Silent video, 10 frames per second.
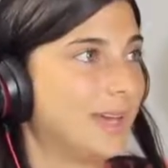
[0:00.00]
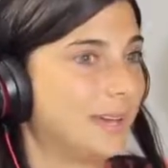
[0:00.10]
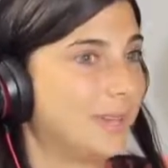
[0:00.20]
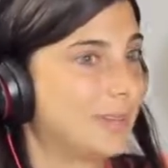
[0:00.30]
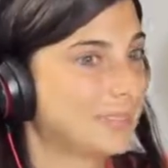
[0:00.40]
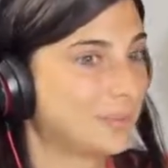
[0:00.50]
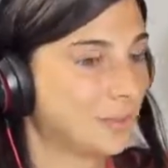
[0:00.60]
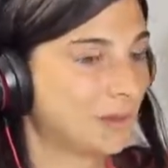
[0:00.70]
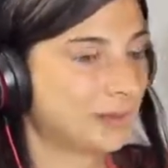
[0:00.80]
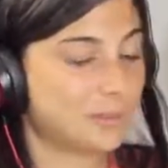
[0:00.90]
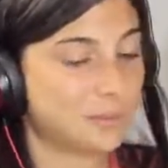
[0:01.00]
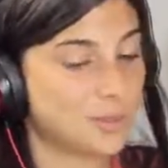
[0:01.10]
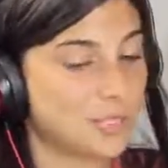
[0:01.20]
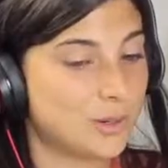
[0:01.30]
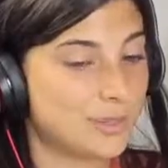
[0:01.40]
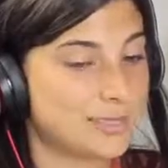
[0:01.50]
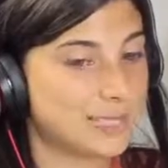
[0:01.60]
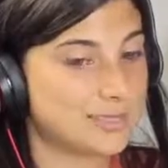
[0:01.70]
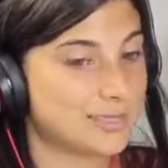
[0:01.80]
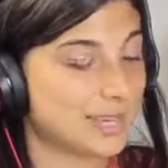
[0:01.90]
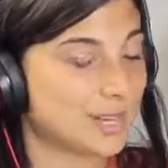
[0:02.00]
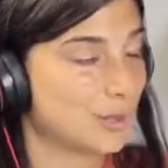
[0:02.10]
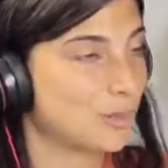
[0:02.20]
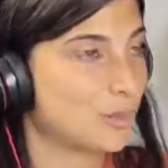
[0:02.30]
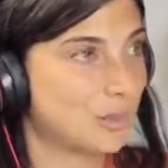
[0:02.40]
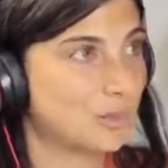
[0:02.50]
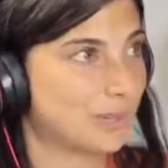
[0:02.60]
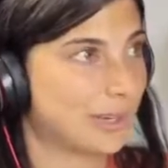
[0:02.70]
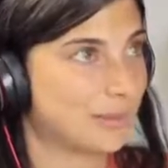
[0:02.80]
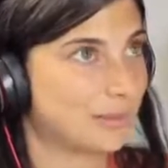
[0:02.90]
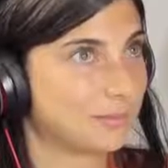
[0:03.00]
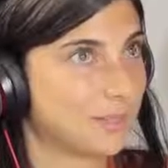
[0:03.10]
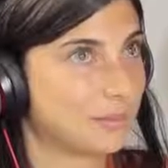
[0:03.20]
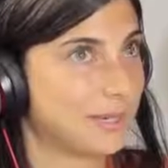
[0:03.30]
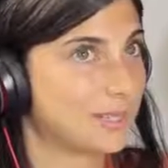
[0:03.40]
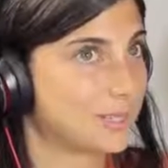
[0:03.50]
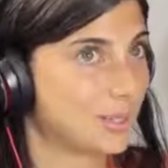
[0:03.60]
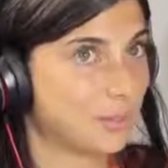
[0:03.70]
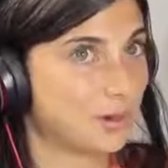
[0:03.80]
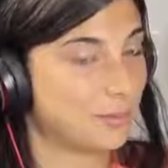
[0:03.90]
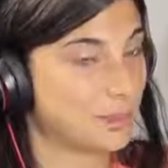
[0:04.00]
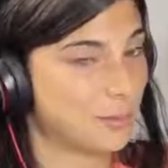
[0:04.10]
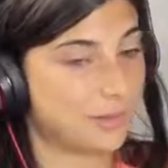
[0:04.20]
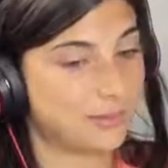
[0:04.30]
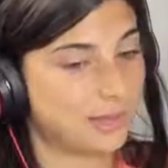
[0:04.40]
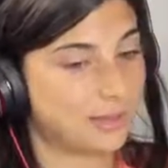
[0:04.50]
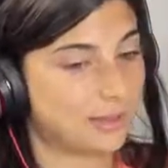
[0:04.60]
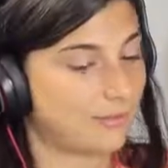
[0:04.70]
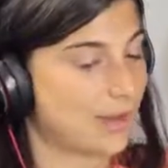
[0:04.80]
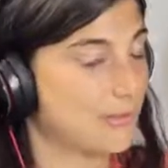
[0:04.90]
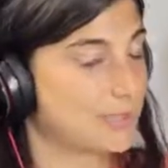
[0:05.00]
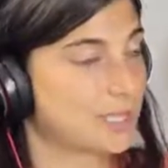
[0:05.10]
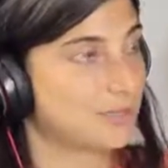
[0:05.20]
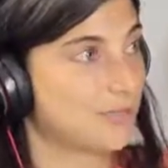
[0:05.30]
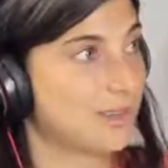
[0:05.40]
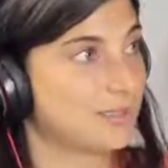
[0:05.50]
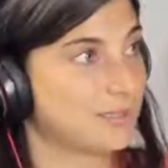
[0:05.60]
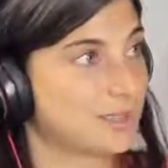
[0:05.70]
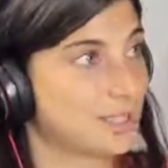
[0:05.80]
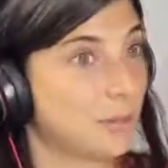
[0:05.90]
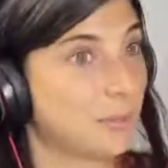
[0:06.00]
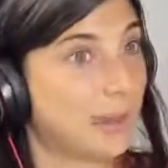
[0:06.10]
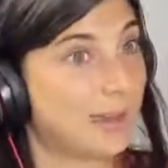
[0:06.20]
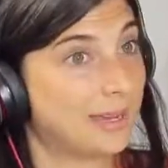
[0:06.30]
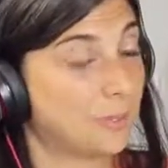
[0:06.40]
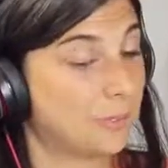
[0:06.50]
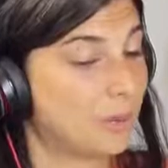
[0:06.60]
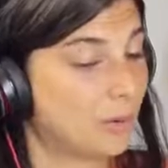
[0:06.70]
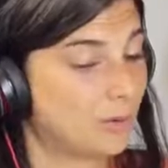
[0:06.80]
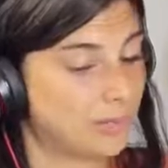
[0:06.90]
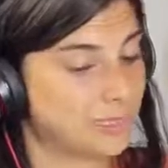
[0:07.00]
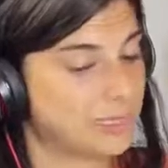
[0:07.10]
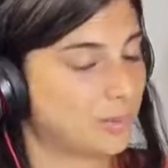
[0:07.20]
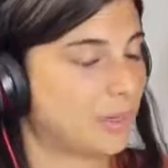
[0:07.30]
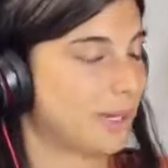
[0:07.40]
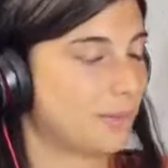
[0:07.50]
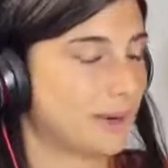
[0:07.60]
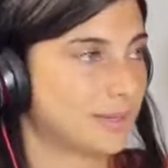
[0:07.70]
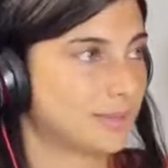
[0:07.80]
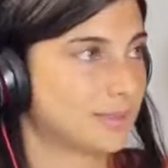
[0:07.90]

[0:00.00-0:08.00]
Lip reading: That's number one. Number two, I would say, is get a group of people together. I mean, I started off with 12. Get like 5 or 6 friends. Start buying in bulk and splitting the price.